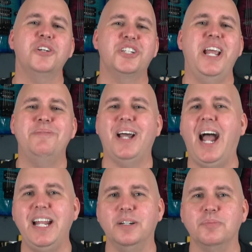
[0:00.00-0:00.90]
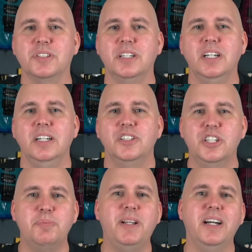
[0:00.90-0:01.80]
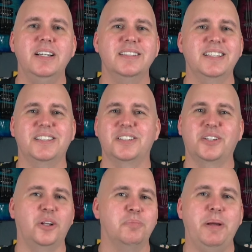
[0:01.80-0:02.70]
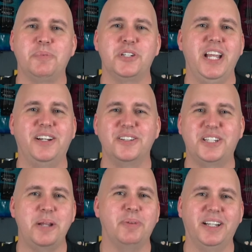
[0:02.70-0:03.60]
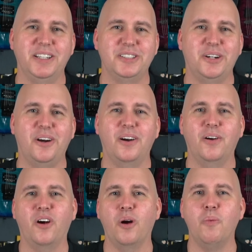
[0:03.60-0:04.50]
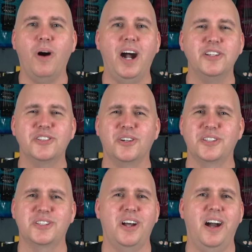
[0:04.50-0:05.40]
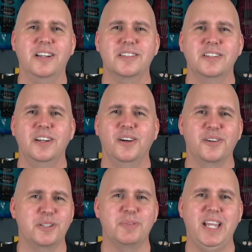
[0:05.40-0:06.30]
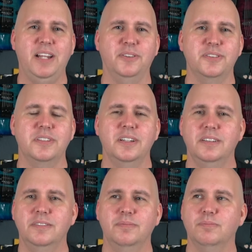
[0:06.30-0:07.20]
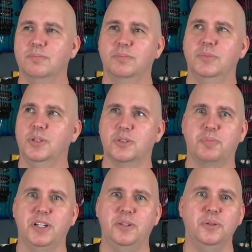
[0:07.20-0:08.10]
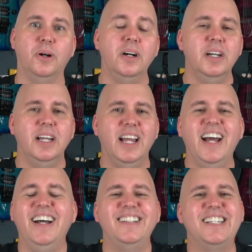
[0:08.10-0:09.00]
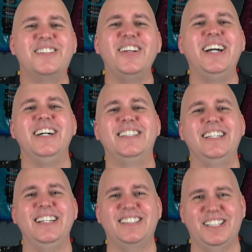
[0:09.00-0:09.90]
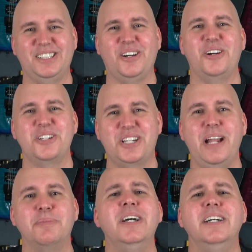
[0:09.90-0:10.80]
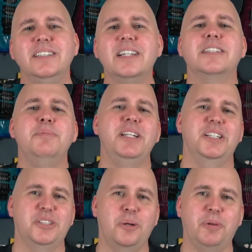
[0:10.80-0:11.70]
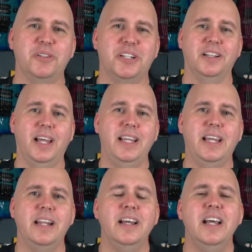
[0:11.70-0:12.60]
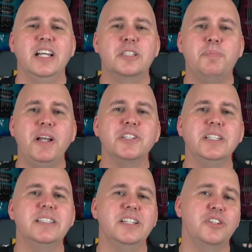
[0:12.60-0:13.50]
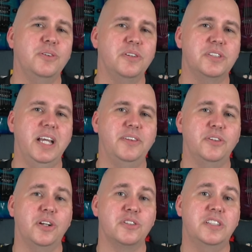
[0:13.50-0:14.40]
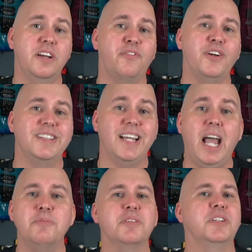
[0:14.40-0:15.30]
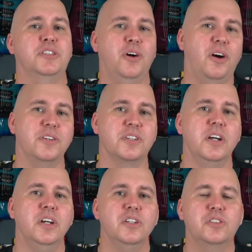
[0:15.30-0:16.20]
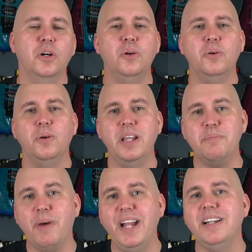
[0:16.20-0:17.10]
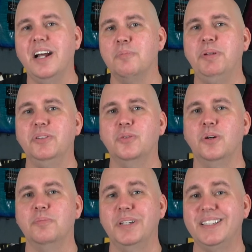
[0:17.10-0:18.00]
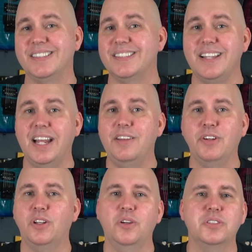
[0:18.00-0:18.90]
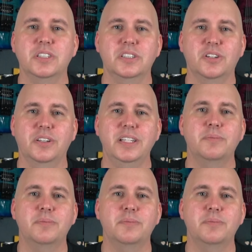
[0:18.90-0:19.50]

shaped items. Just because it's a salt and pepper shaker shaped like a guitar, or a watch, or socks, or some sandals, those are pretty cool. And just because it's guitar shaped doesn't mean a guitar player to like it, especially since you understand that there's different types of guitars. So it might not appeal to them because it's not even close to the guitar they,